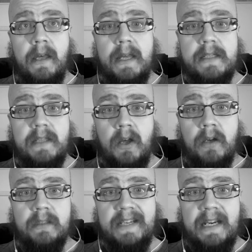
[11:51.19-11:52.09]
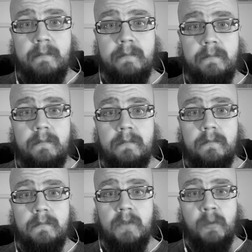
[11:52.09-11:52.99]
It's a long time
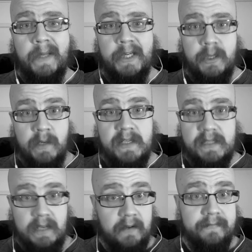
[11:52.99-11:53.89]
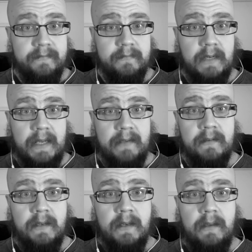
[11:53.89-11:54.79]
to be doing stuff, like
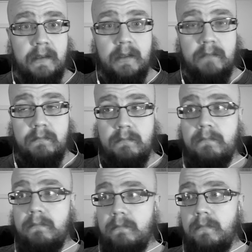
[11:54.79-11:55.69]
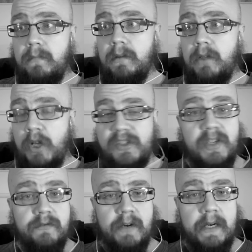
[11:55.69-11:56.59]

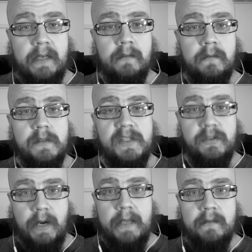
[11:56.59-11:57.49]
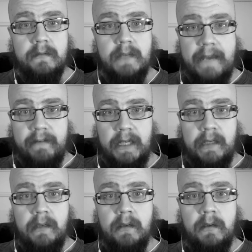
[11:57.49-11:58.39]
concentrating straight,
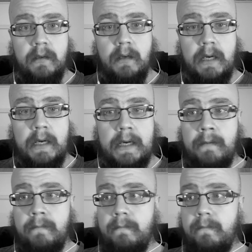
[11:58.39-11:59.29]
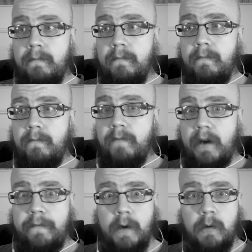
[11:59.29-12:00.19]
heavily, uh,
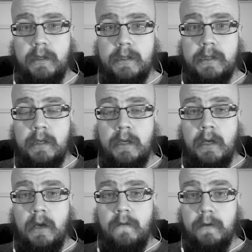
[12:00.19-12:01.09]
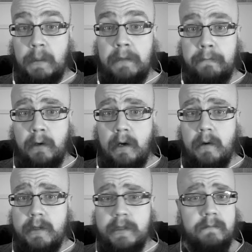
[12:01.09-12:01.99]
very focused for 24
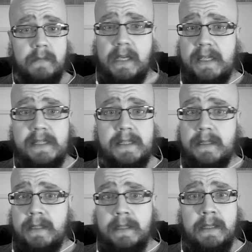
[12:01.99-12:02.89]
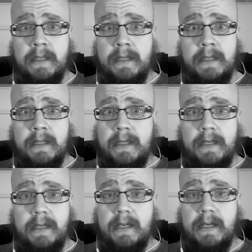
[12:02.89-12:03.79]
hours is
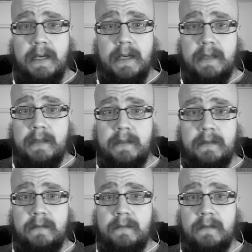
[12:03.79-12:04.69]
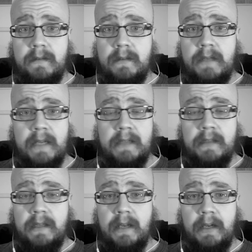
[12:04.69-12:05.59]
not not
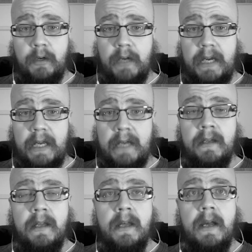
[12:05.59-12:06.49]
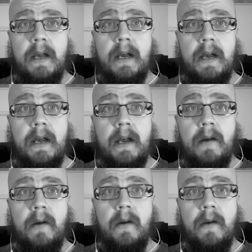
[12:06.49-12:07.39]
a good idea. Uh,
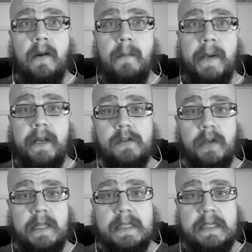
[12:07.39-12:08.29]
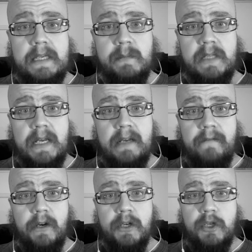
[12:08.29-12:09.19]
but also it seems like a
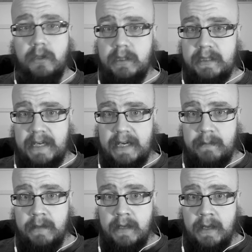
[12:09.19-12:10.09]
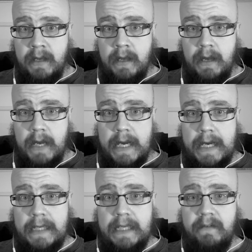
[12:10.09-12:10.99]
very short time
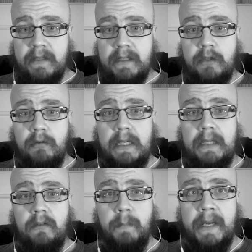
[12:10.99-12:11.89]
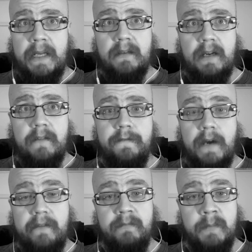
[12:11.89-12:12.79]
uh, given that you need to penetrate
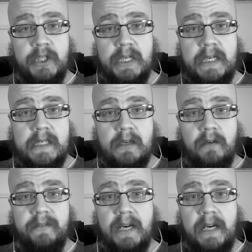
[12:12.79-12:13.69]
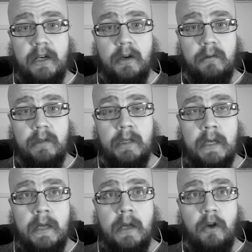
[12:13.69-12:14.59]
five machines of unknown
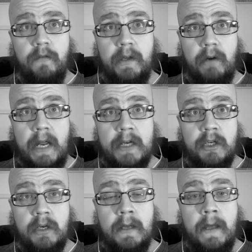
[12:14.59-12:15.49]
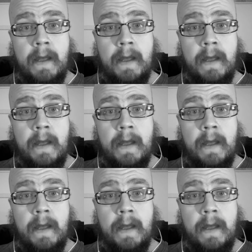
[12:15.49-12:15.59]
configuration.